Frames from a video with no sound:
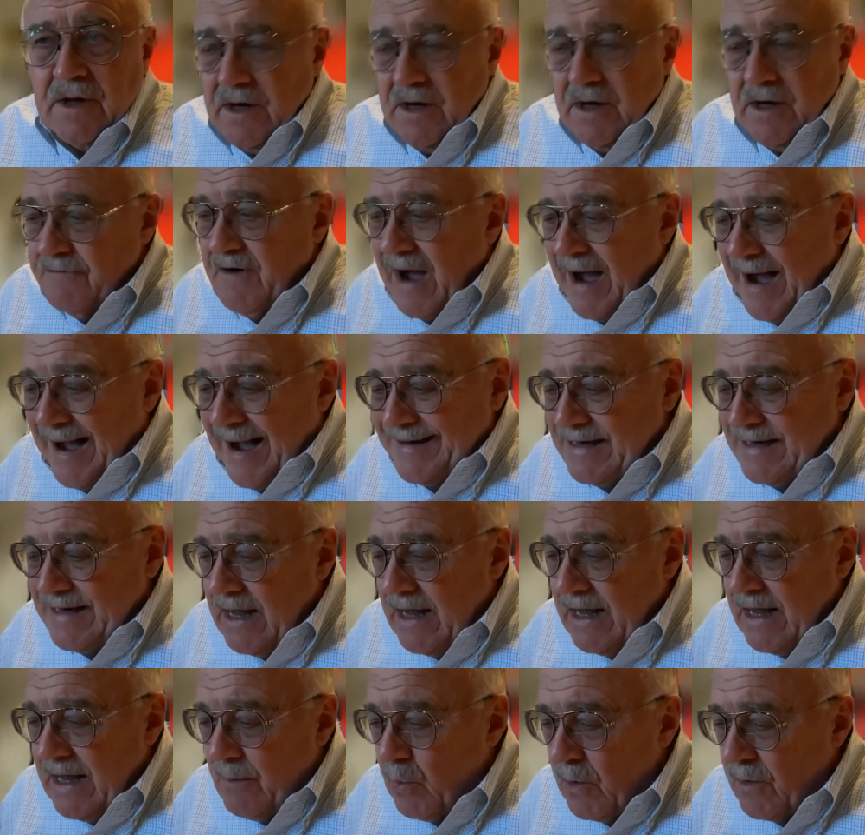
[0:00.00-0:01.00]
of high
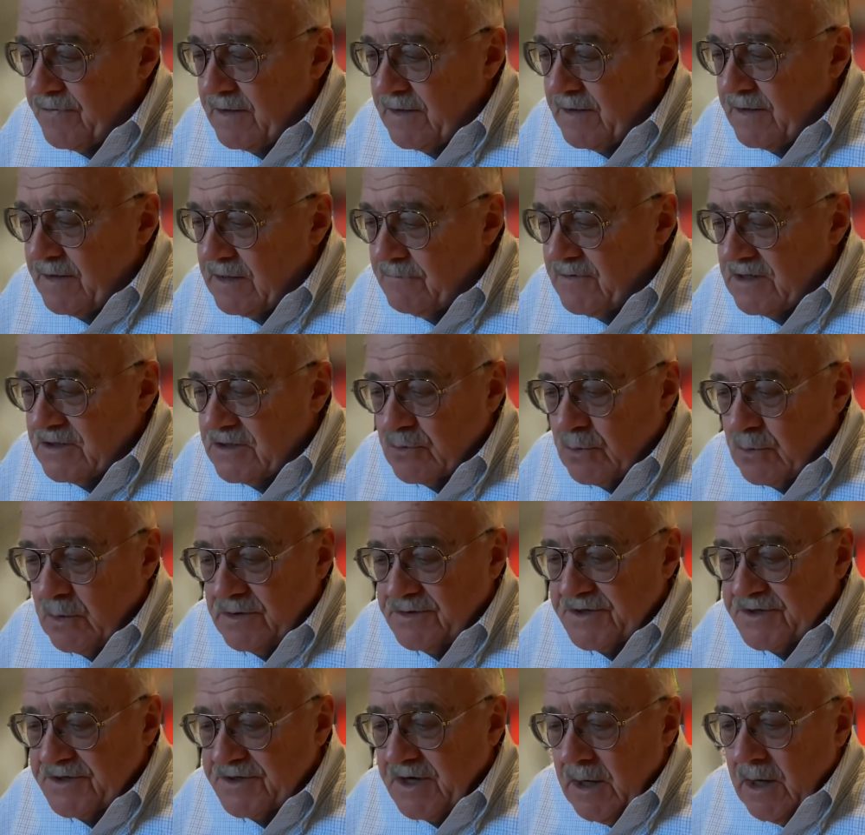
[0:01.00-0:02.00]
net worth
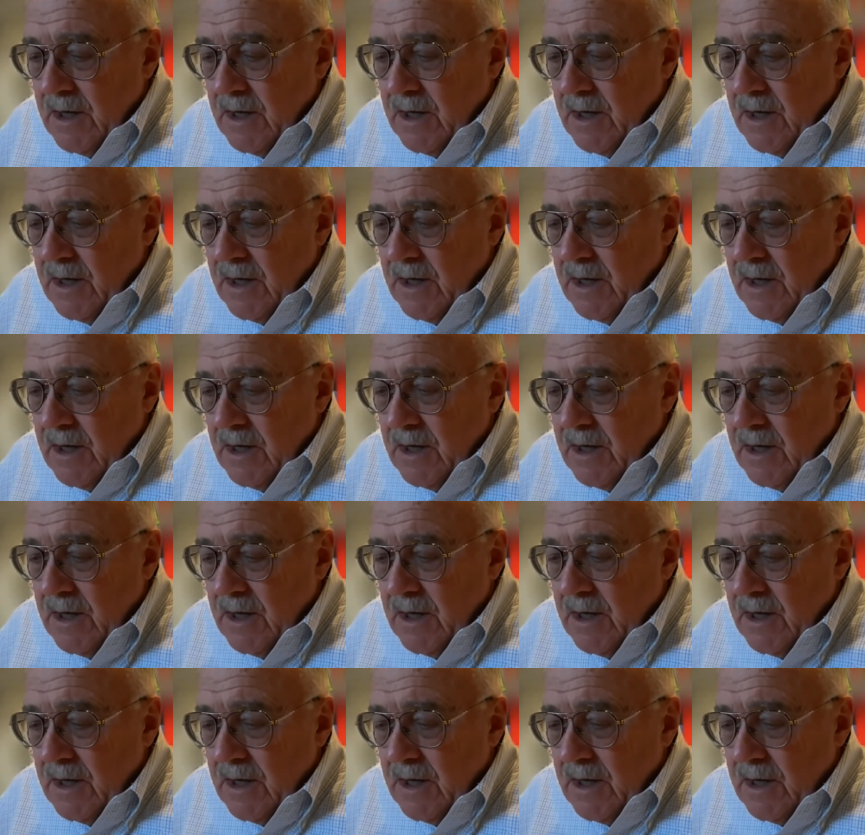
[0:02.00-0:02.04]
individuals